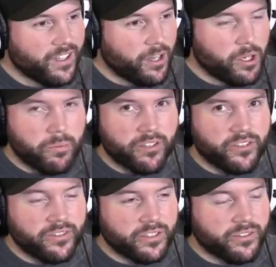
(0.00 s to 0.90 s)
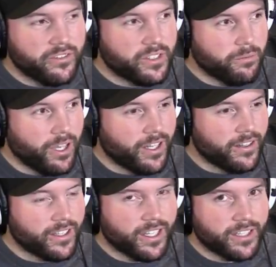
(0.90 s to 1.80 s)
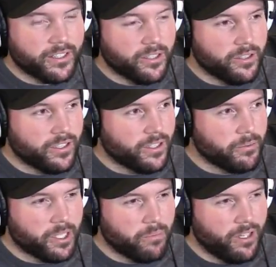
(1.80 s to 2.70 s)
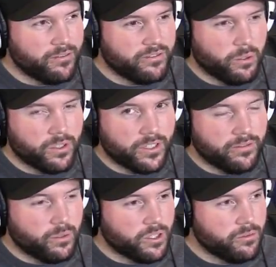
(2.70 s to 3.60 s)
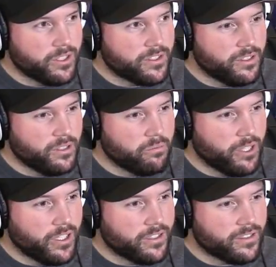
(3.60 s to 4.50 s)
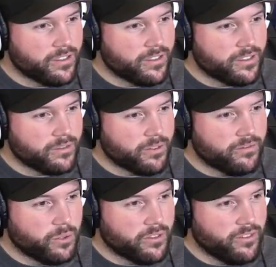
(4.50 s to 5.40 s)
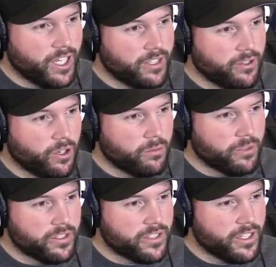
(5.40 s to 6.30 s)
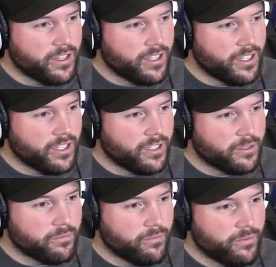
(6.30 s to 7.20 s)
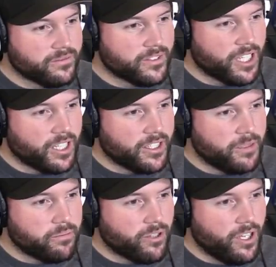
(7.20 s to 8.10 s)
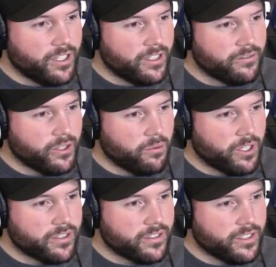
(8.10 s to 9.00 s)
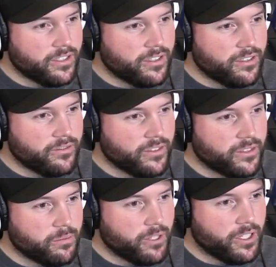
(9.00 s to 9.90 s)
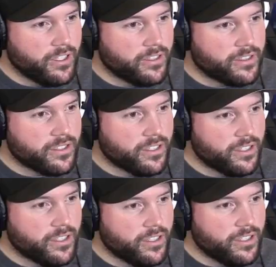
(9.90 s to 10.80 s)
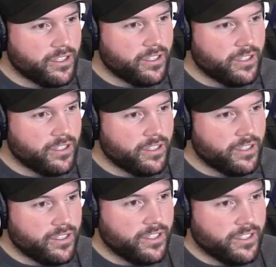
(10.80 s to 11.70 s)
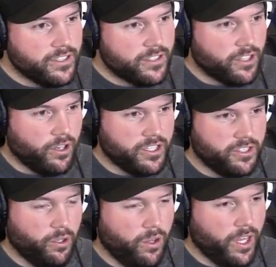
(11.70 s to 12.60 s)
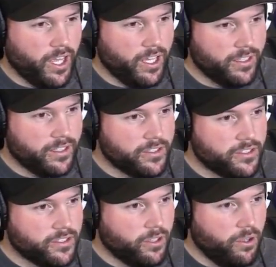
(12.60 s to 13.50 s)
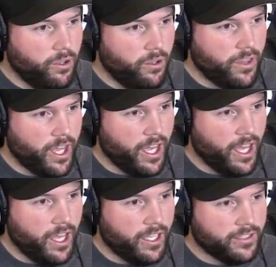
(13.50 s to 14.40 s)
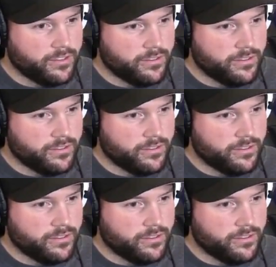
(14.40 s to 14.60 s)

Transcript: I want to be a 50-50 man. I think I can do it. I'm at about 40, 41 stolen bases, 45 homers, I think. Got to keep running if I want to steal 50 bases. Oh, I stole that. I stole that.